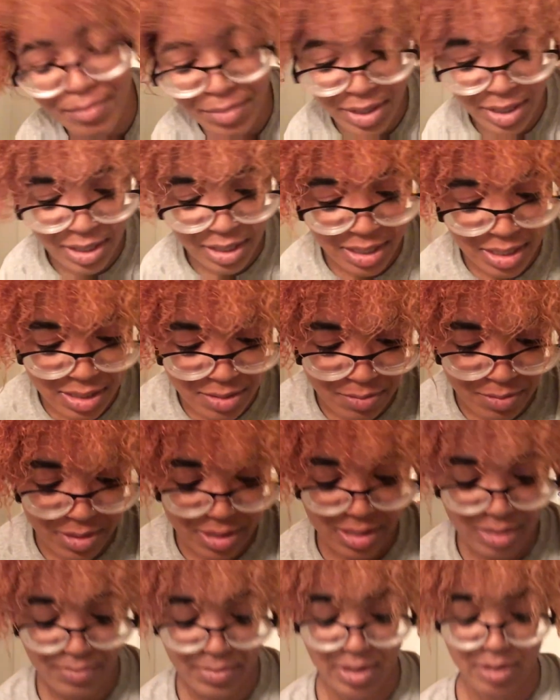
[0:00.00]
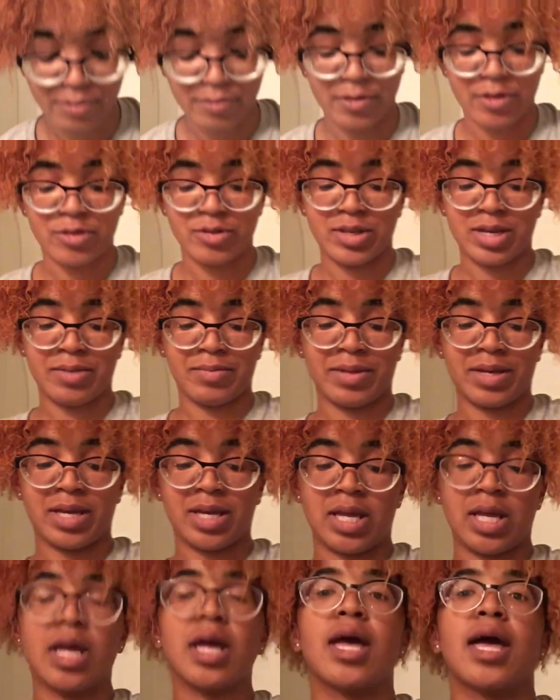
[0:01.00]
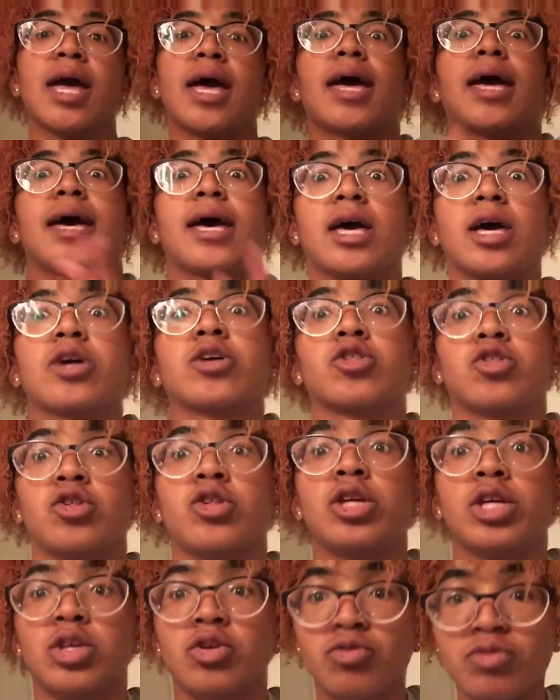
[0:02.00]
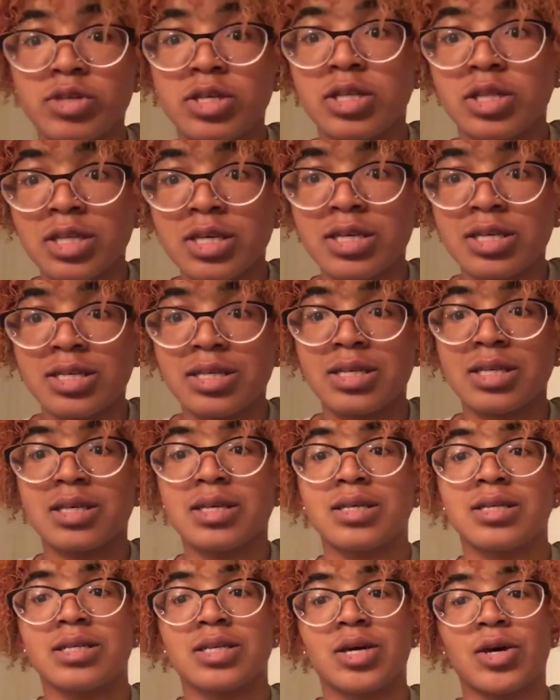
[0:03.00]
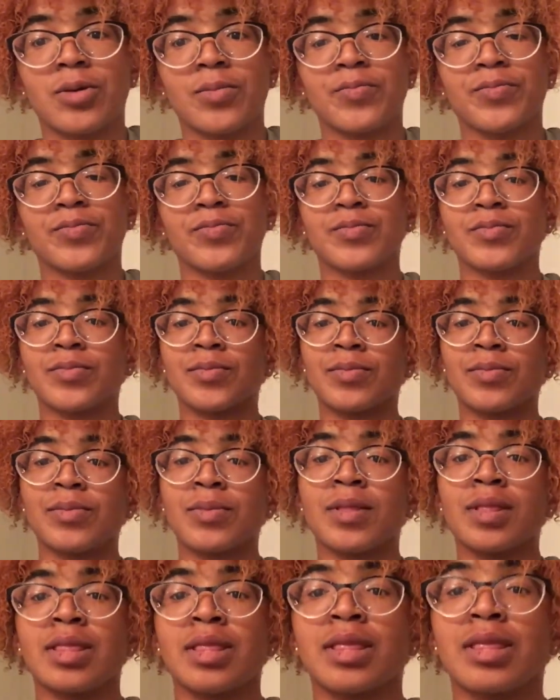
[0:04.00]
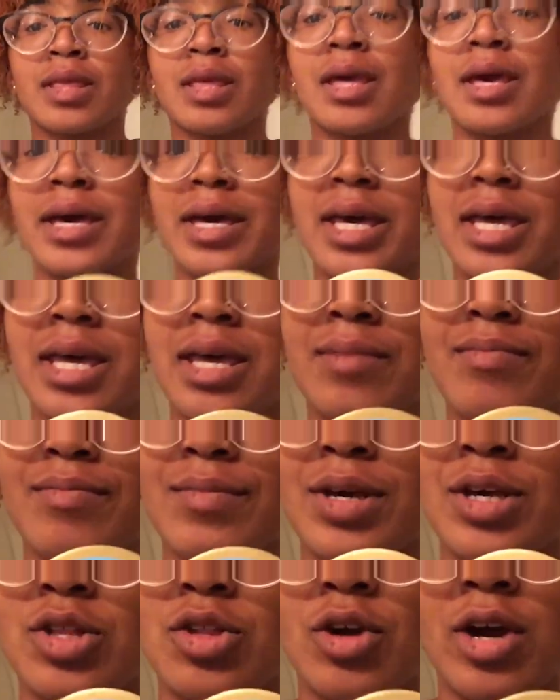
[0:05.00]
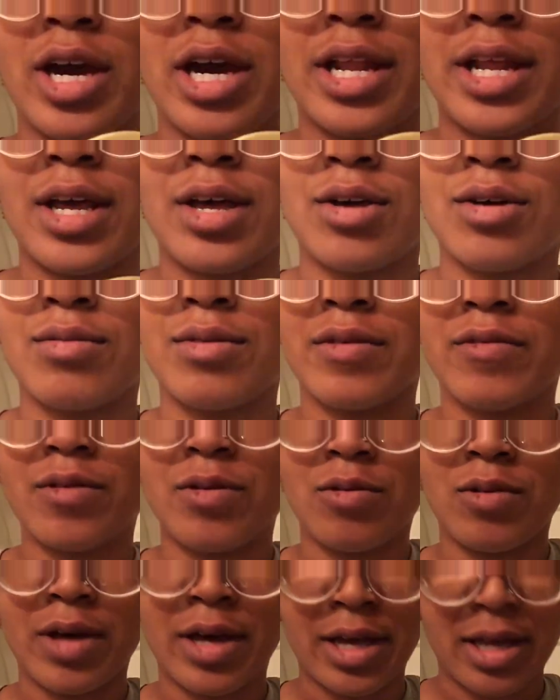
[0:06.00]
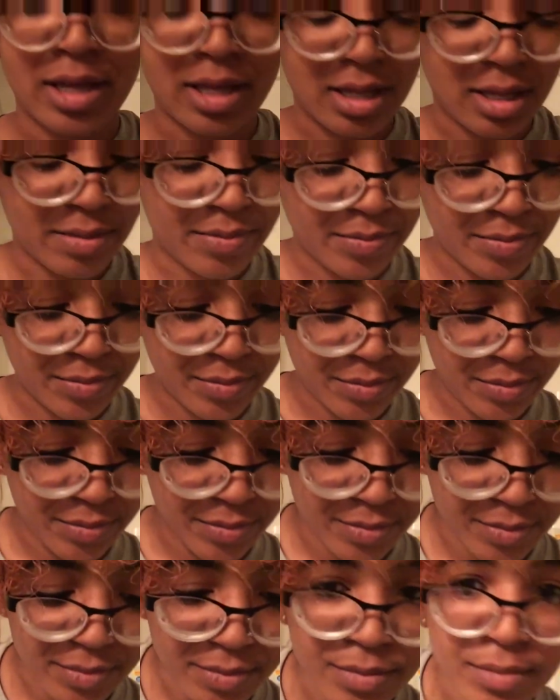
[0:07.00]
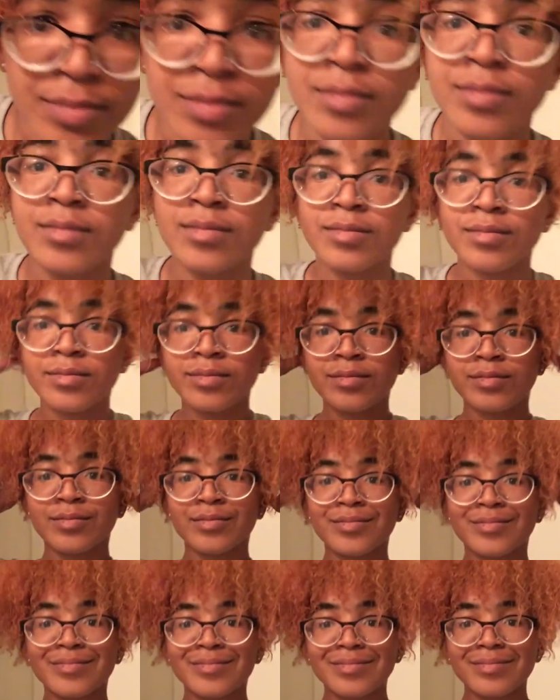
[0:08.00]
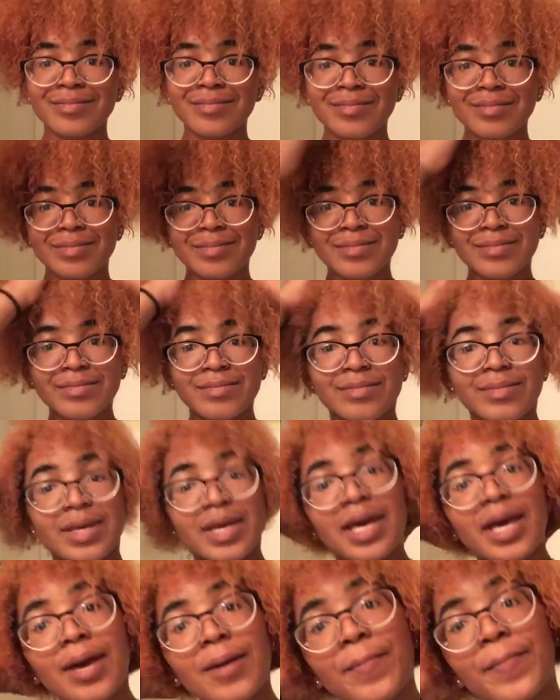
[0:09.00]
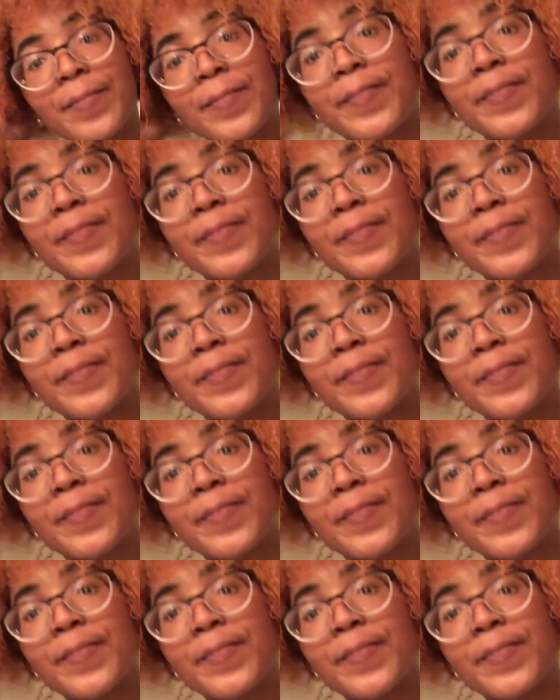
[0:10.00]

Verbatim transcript: But this was my first time like actually using this, so again, try it out if you like. But yeah.